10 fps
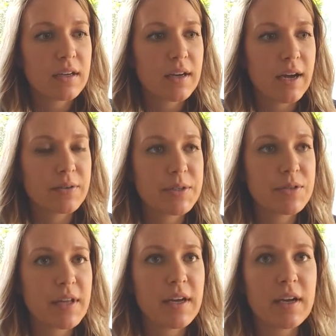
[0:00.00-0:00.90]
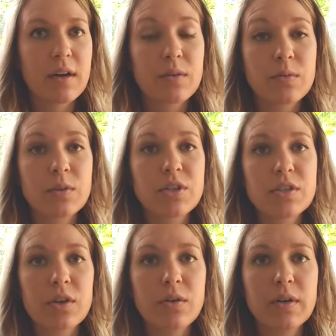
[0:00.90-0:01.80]
How do we do that? Oh, we'll
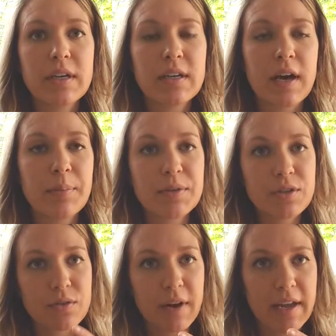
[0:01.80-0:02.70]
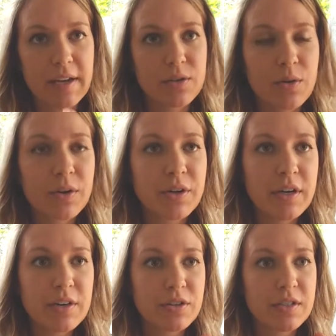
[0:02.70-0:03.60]
just go up into the right hand corner
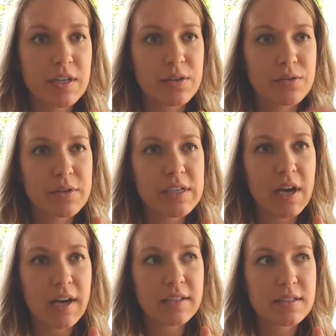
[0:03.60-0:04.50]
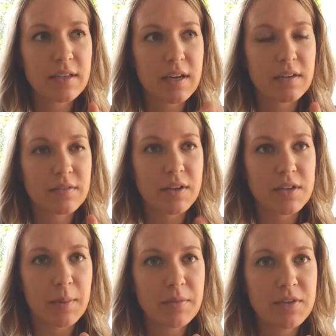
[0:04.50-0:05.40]
and you'll see 3 dots kind of on
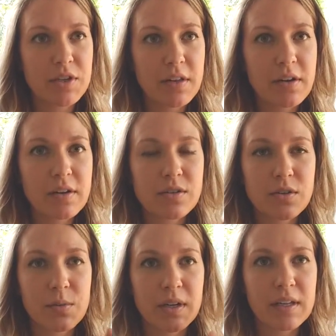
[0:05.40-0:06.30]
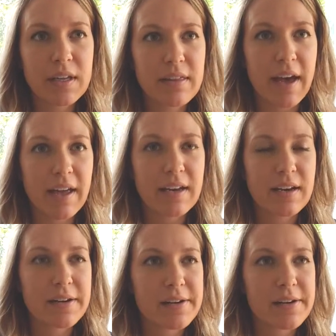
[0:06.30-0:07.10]
top of each other. So you want to click that.